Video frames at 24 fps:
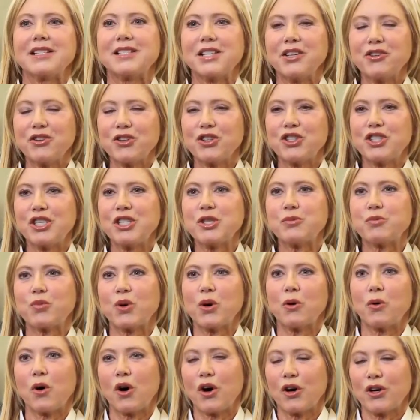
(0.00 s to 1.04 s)
Synergy's
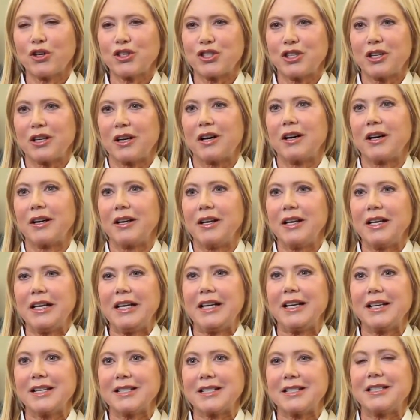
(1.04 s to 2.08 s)

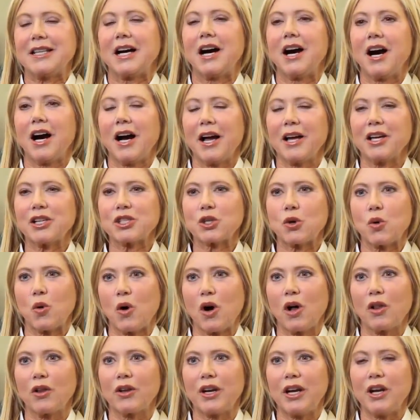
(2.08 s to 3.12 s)
ProArgi-9 is the highest
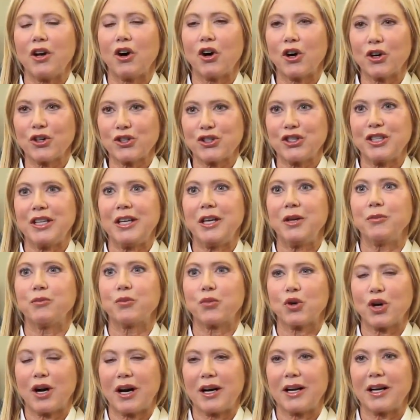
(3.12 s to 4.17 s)
quality arginine
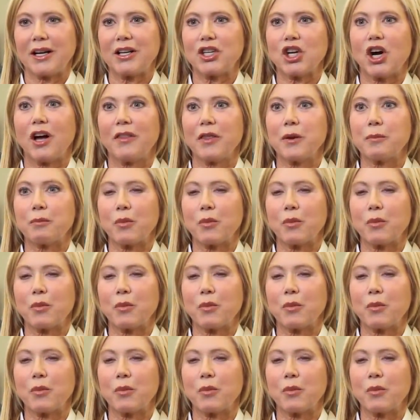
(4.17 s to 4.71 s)
product on the